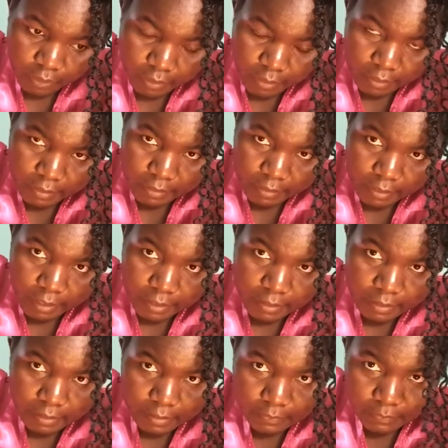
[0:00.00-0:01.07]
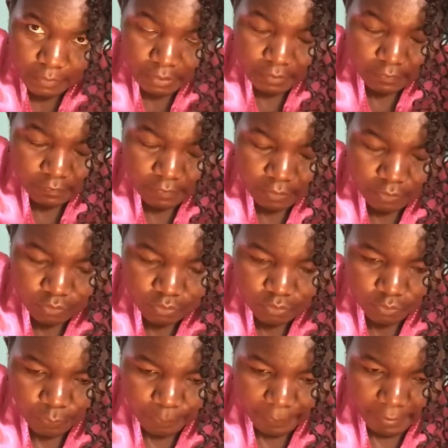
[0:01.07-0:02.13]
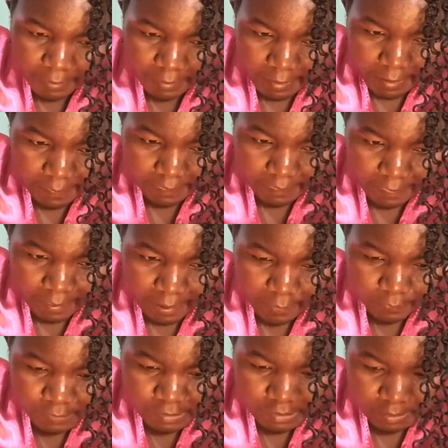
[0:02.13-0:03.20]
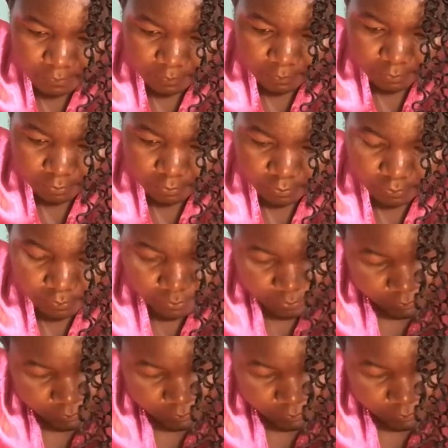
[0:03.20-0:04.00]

And I can't believe I used to pay 1,000 bob